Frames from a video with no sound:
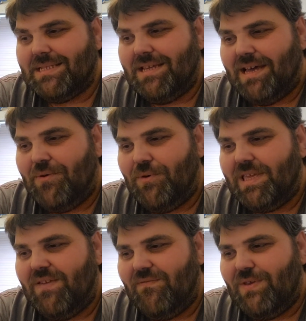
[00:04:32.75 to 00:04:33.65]
and I will
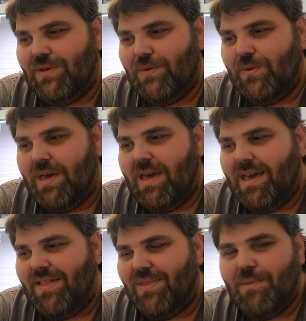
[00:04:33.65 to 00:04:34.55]
give you
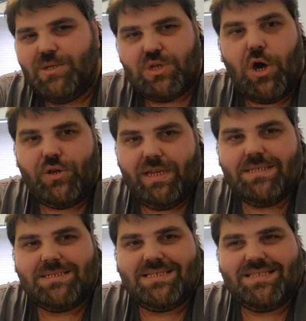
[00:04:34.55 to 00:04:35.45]
the most
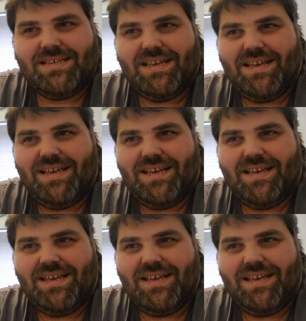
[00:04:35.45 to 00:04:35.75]
honest